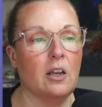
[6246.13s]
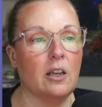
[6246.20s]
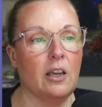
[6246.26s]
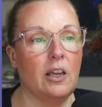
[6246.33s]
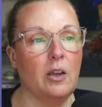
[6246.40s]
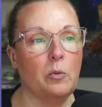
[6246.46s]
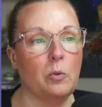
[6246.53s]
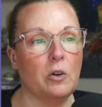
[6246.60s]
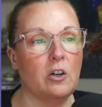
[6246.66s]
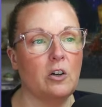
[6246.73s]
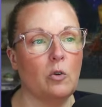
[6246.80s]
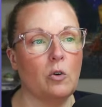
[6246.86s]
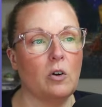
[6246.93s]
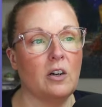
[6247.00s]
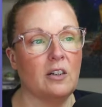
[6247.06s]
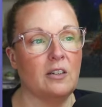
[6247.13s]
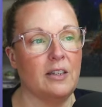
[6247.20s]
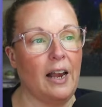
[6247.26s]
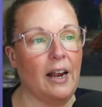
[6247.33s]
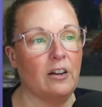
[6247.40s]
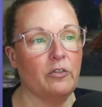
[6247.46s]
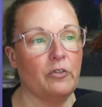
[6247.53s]
Keyword or
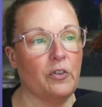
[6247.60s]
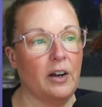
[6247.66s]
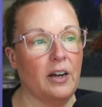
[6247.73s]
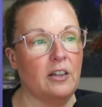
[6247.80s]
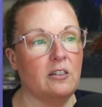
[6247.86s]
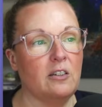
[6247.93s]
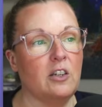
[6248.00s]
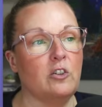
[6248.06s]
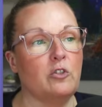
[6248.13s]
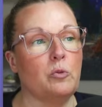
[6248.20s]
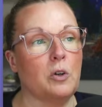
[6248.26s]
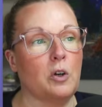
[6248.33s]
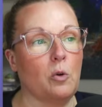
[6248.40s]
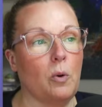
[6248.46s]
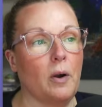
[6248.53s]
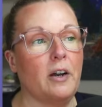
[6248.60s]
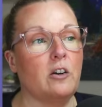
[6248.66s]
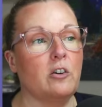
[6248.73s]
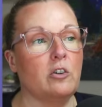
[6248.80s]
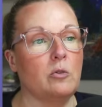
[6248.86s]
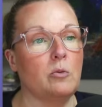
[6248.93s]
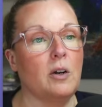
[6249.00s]
exact phrase is
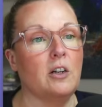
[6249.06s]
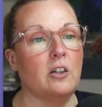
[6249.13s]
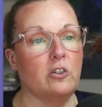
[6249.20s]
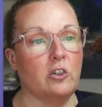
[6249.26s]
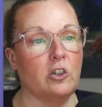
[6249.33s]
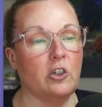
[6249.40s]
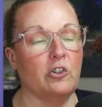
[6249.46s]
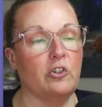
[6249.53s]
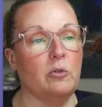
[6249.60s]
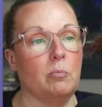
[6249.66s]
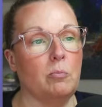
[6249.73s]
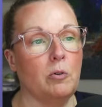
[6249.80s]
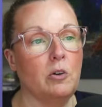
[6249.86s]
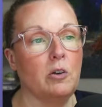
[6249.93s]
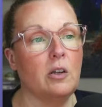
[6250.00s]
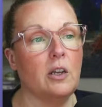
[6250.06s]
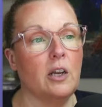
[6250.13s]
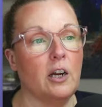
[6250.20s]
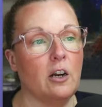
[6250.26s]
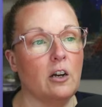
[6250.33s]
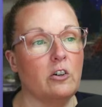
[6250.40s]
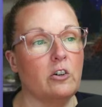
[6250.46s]
required to run a search. Book,
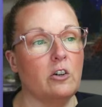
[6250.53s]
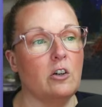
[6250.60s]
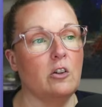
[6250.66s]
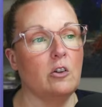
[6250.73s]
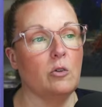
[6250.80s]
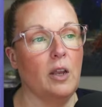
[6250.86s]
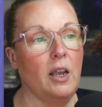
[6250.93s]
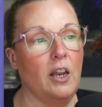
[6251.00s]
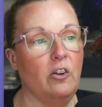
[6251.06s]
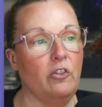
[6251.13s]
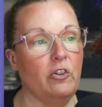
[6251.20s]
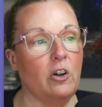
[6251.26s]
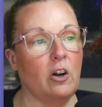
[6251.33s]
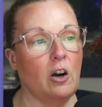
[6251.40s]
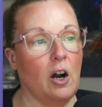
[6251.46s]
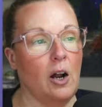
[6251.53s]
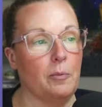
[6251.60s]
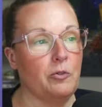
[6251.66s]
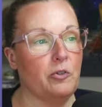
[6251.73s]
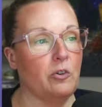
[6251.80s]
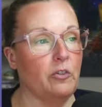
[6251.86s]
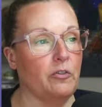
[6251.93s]
character, and location are
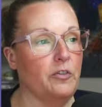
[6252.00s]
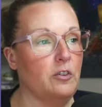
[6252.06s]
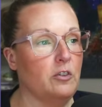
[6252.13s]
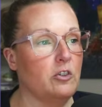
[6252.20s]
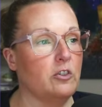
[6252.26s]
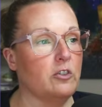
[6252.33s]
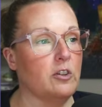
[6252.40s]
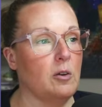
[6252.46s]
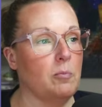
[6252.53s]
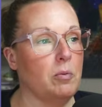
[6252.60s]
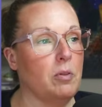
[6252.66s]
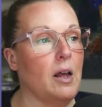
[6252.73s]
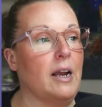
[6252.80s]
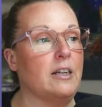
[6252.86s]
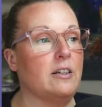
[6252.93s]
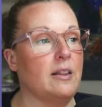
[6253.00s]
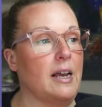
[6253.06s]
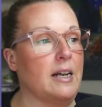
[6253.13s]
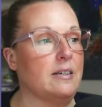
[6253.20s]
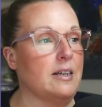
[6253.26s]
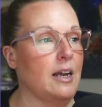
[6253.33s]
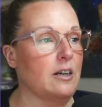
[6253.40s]
optional filters applied to
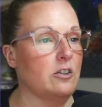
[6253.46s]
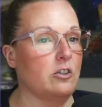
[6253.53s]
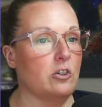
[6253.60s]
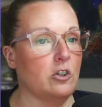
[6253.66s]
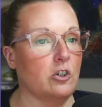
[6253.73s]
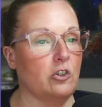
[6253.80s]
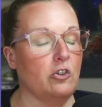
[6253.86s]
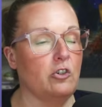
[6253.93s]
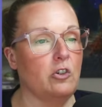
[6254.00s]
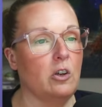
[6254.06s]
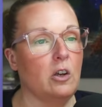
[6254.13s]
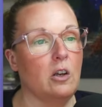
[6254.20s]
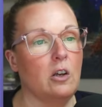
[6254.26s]
that text search.